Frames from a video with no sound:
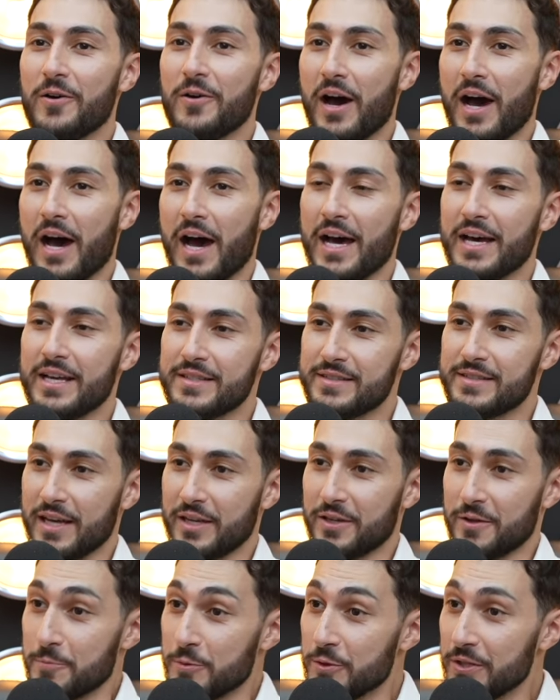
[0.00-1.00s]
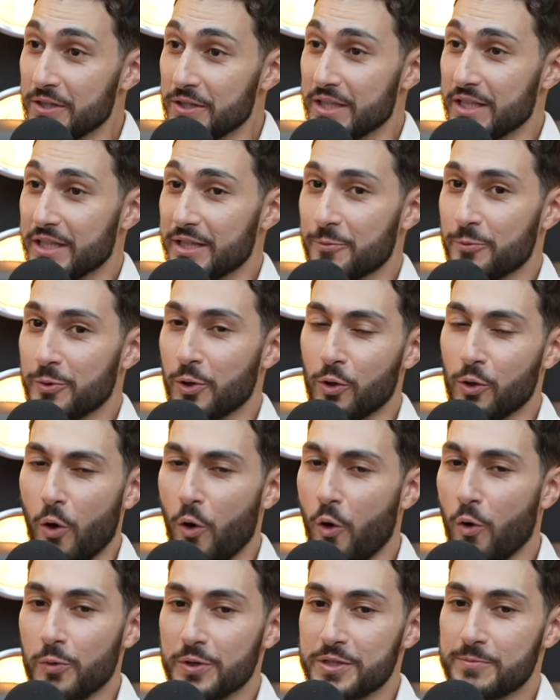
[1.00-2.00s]
as a community we'll
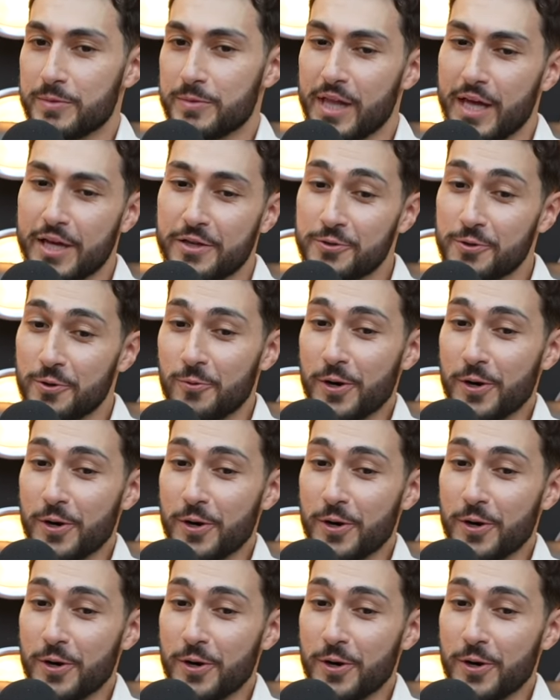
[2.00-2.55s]
always be like you know